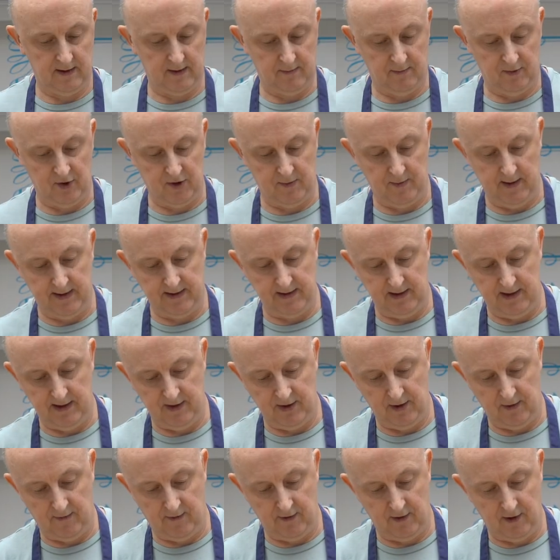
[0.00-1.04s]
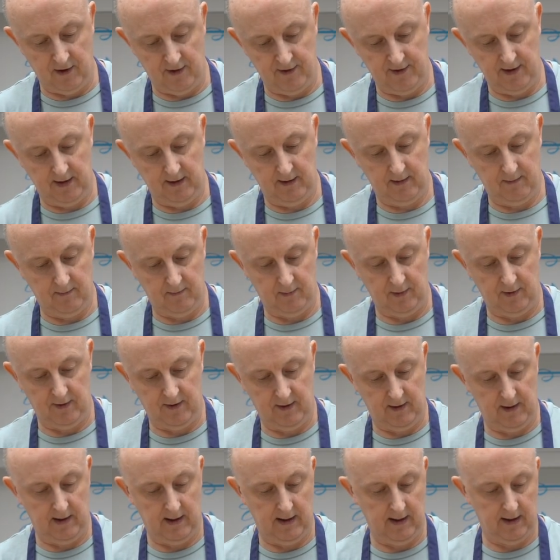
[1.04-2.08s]
just makes it easier for cutting, but
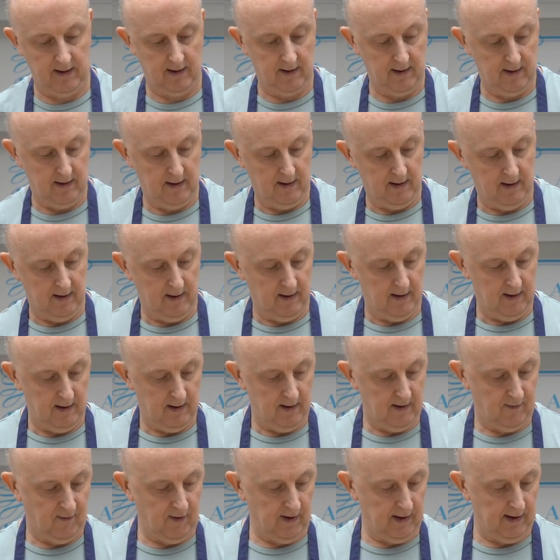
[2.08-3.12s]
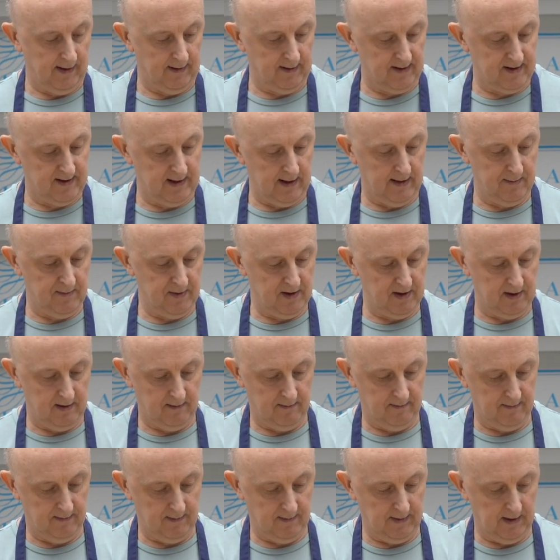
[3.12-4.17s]
if you like the stems,
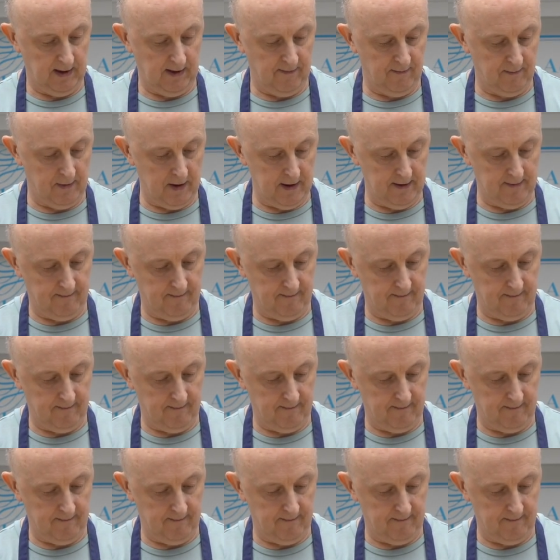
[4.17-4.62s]
leave them on.